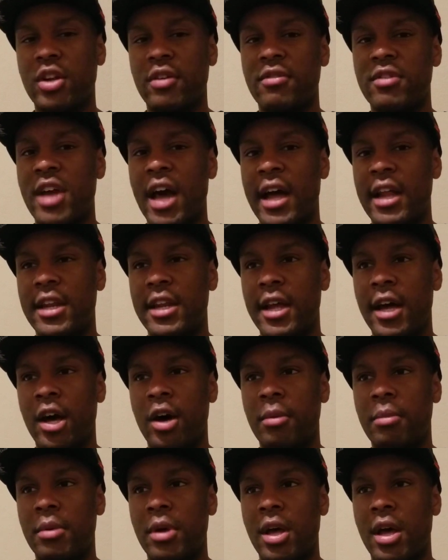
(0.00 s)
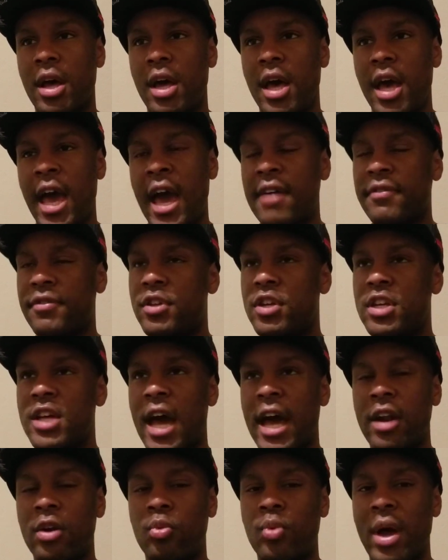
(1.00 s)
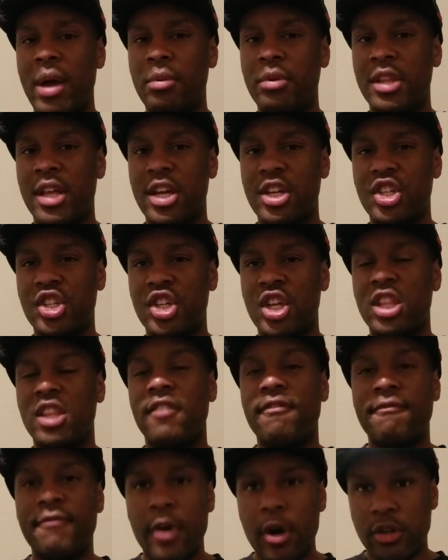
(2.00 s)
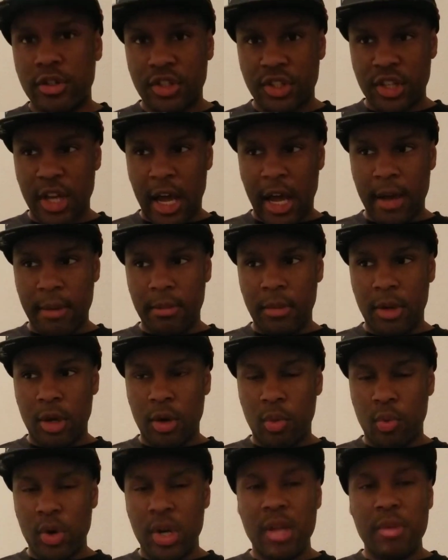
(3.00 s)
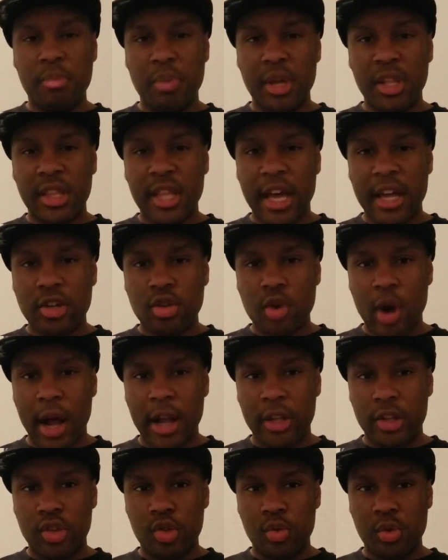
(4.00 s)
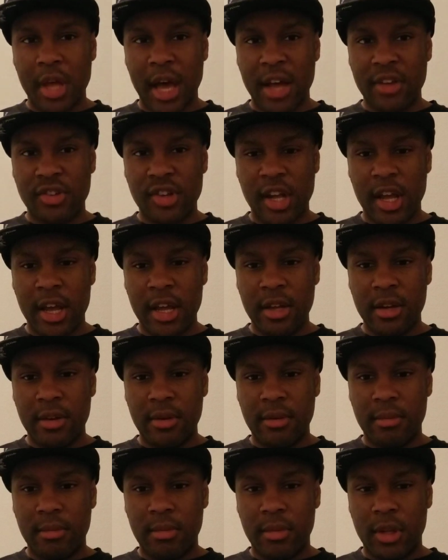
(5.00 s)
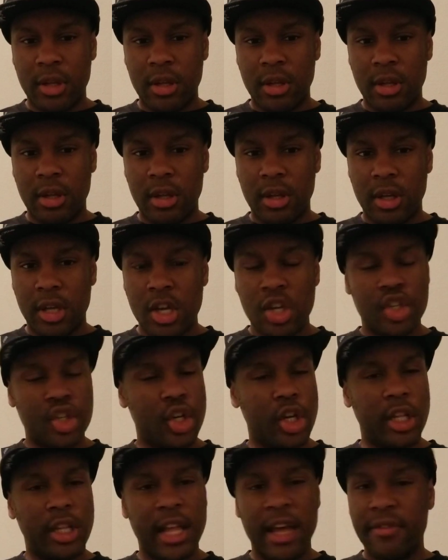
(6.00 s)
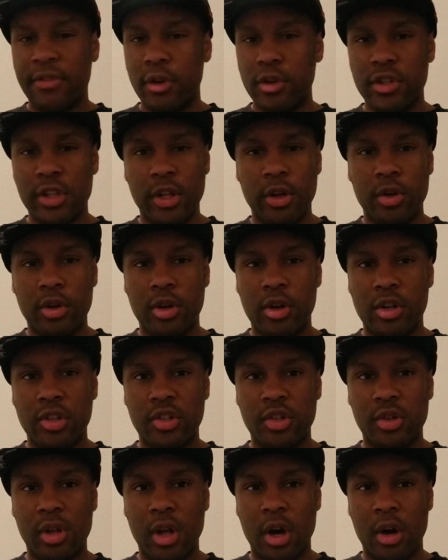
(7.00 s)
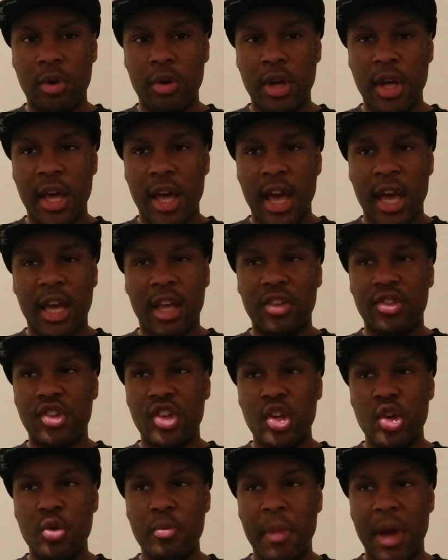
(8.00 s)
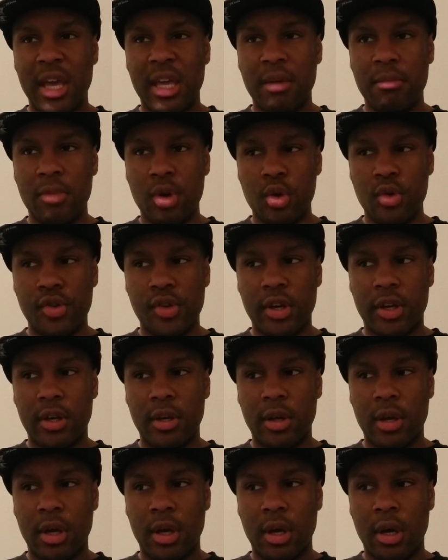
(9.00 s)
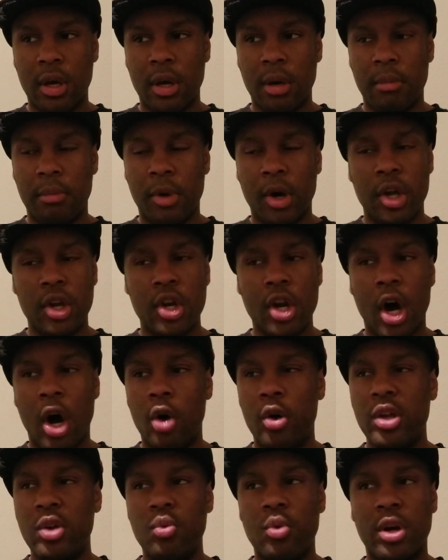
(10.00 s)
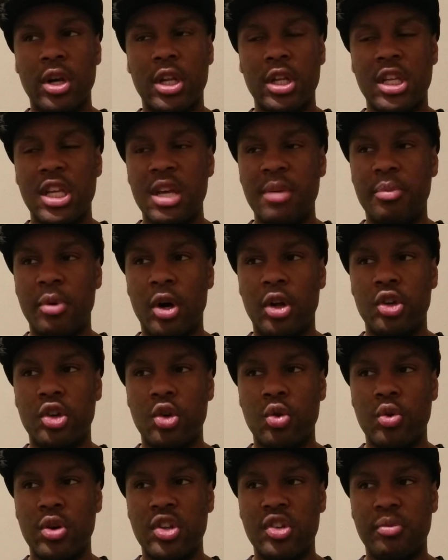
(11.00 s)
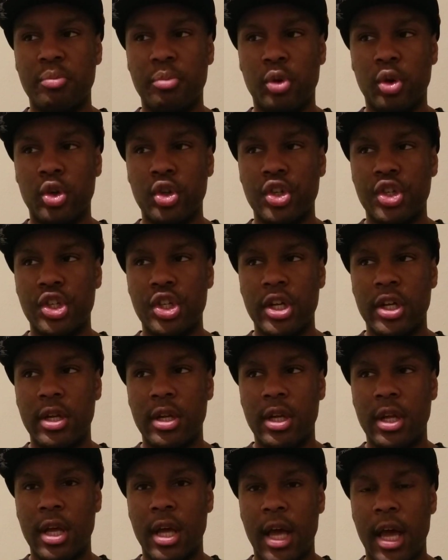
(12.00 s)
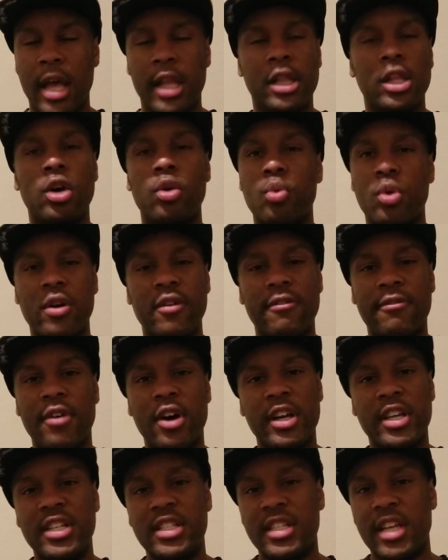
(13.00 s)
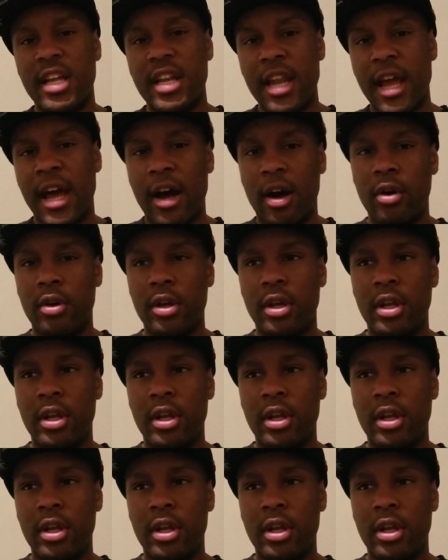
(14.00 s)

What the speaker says: have gotten help after he got away with that shit the first time when he beat that trial in 2008. He should have left those little girls alone and continued making music. But no, he wanted to keep on doing his bullshit. And look where the fuck he's at now.